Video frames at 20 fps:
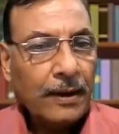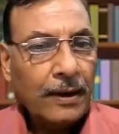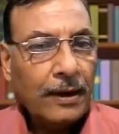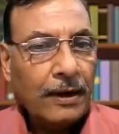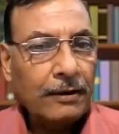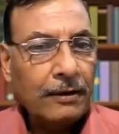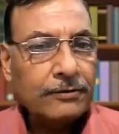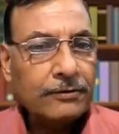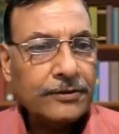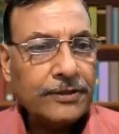
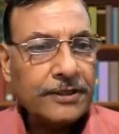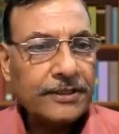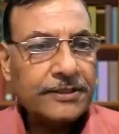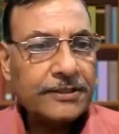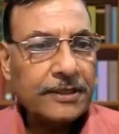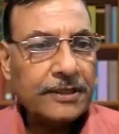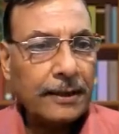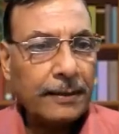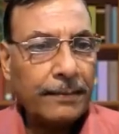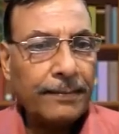How to test
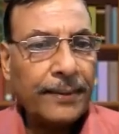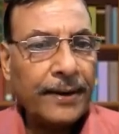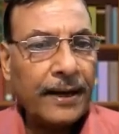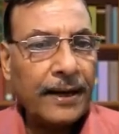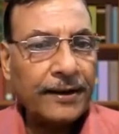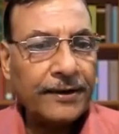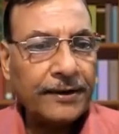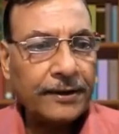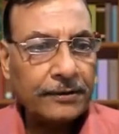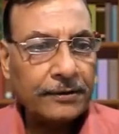the
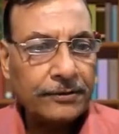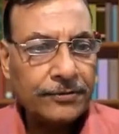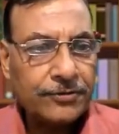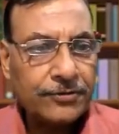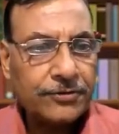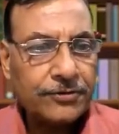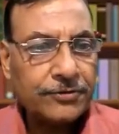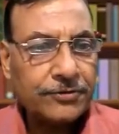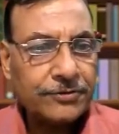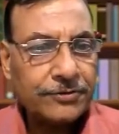
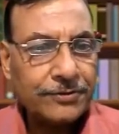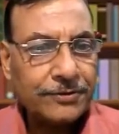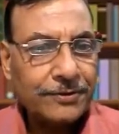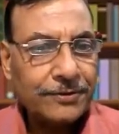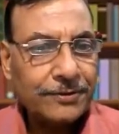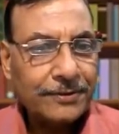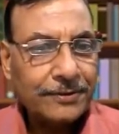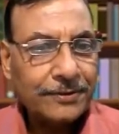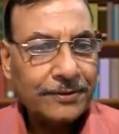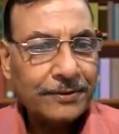lumbricals?
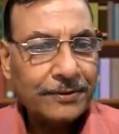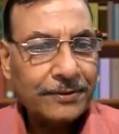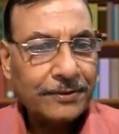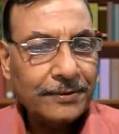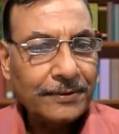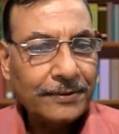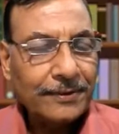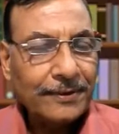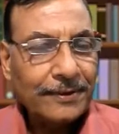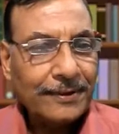
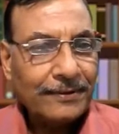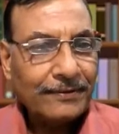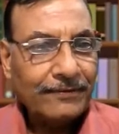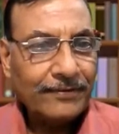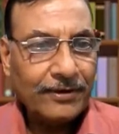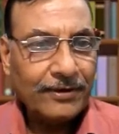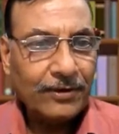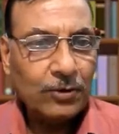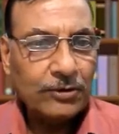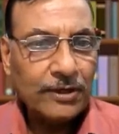
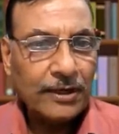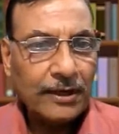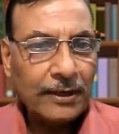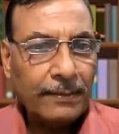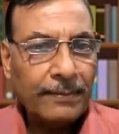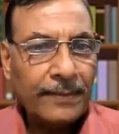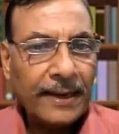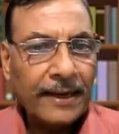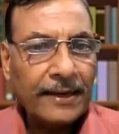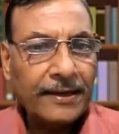We know the
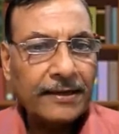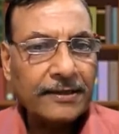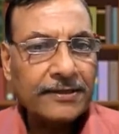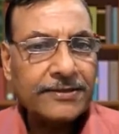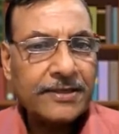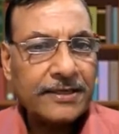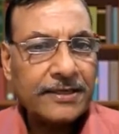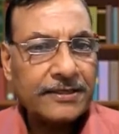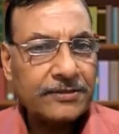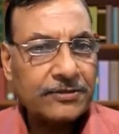
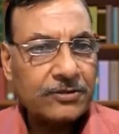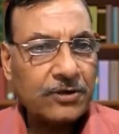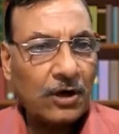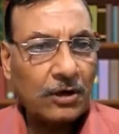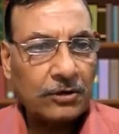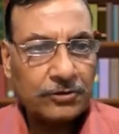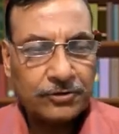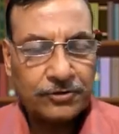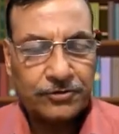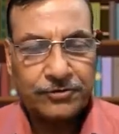lumbricals has
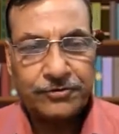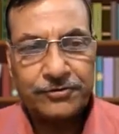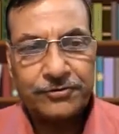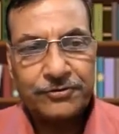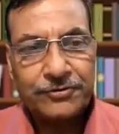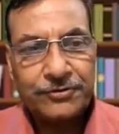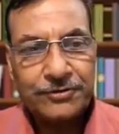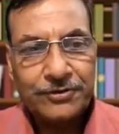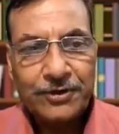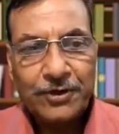got
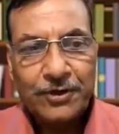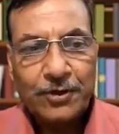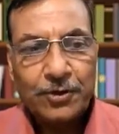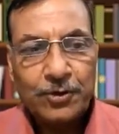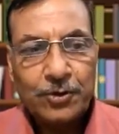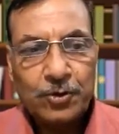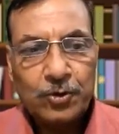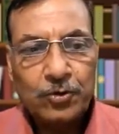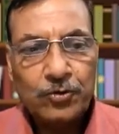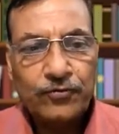
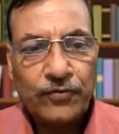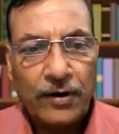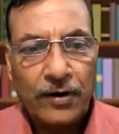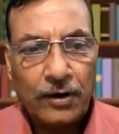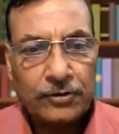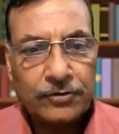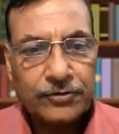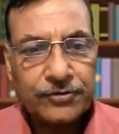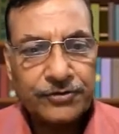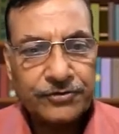two
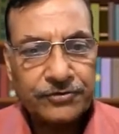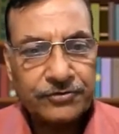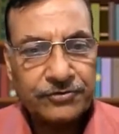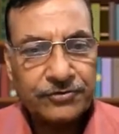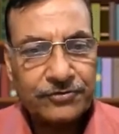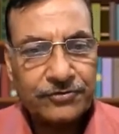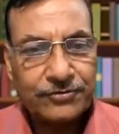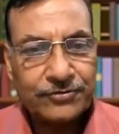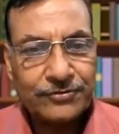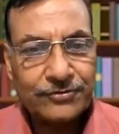
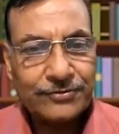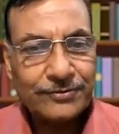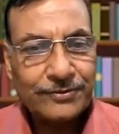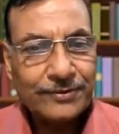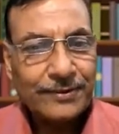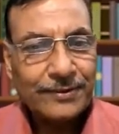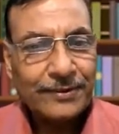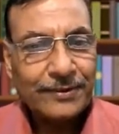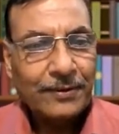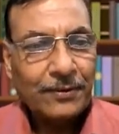functions.
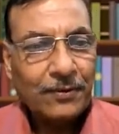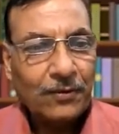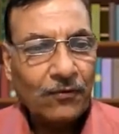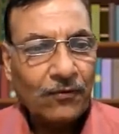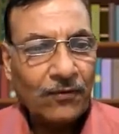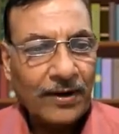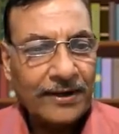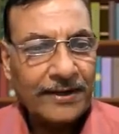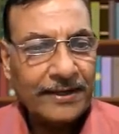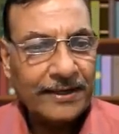
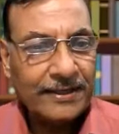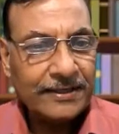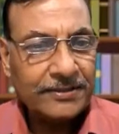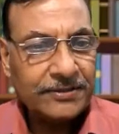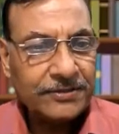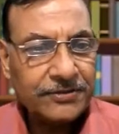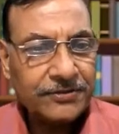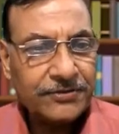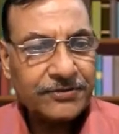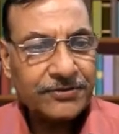One
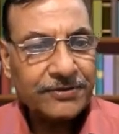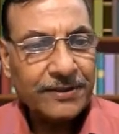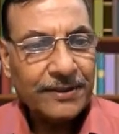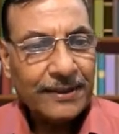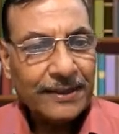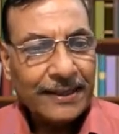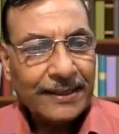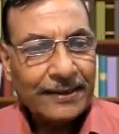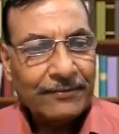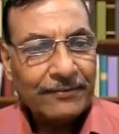is
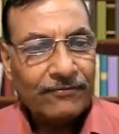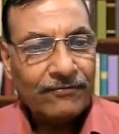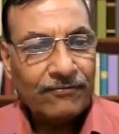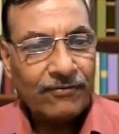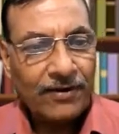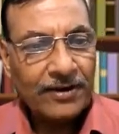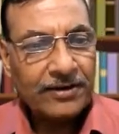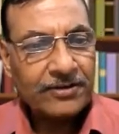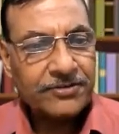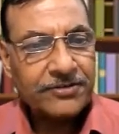
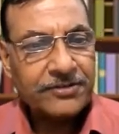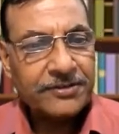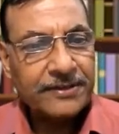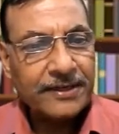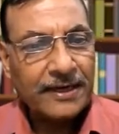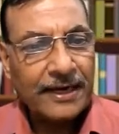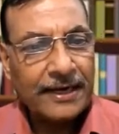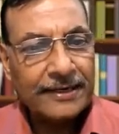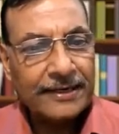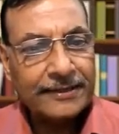flexion
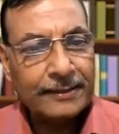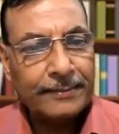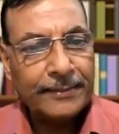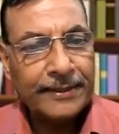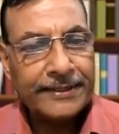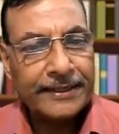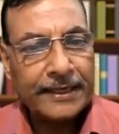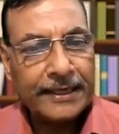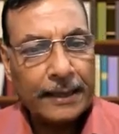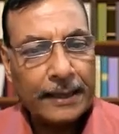at the
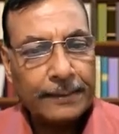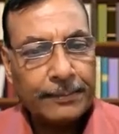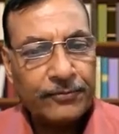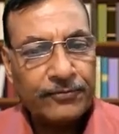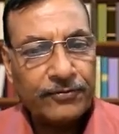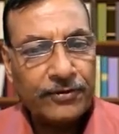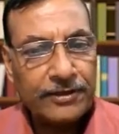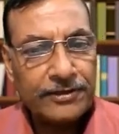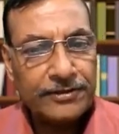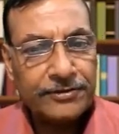
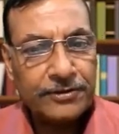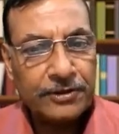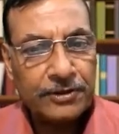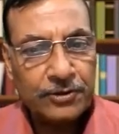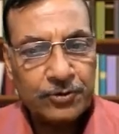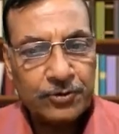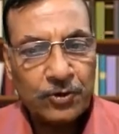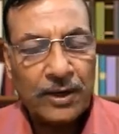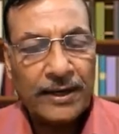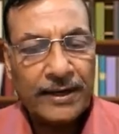metacarpophalangeal
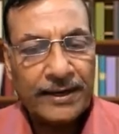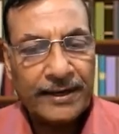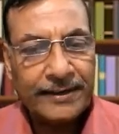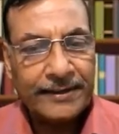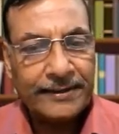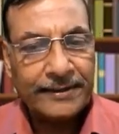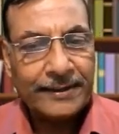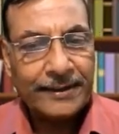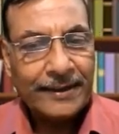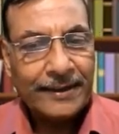
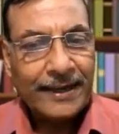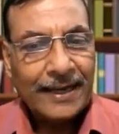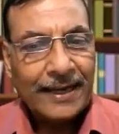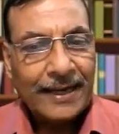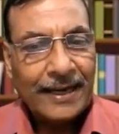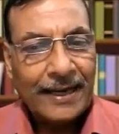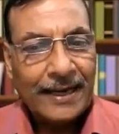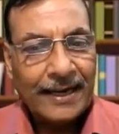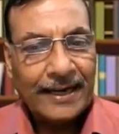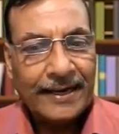joint
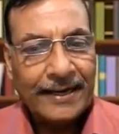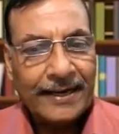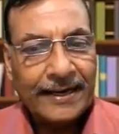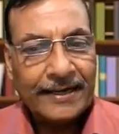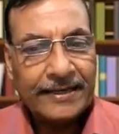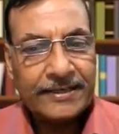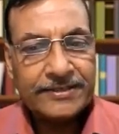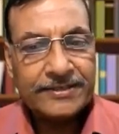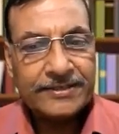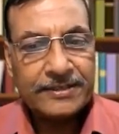and
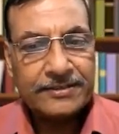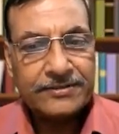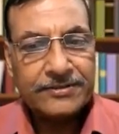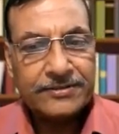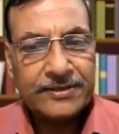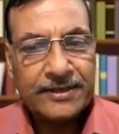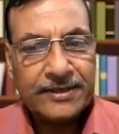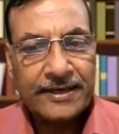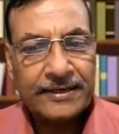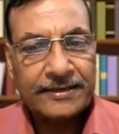
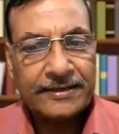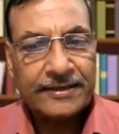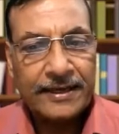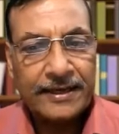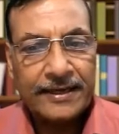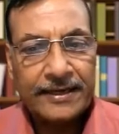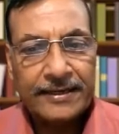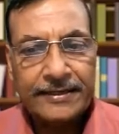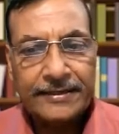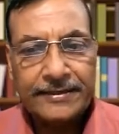extension at the
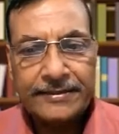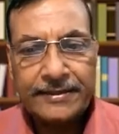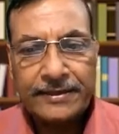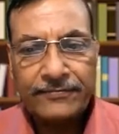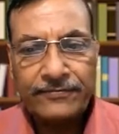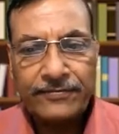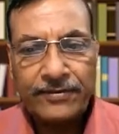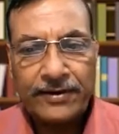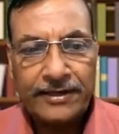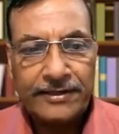
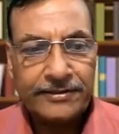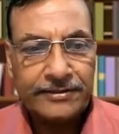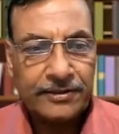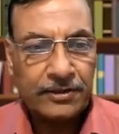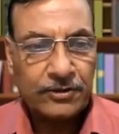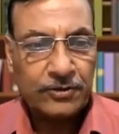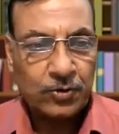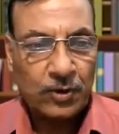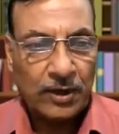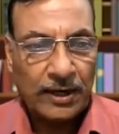
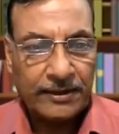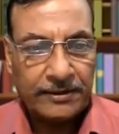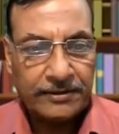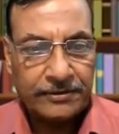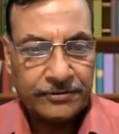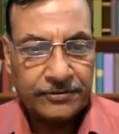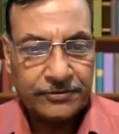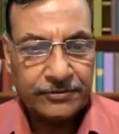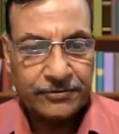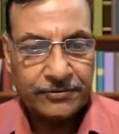interphalangeal
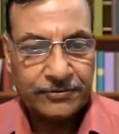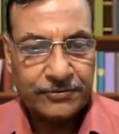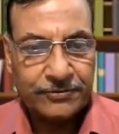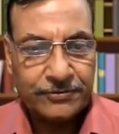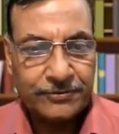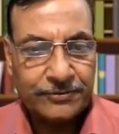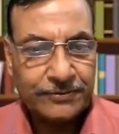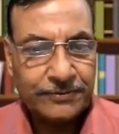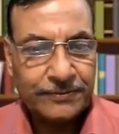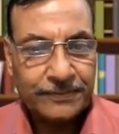joints.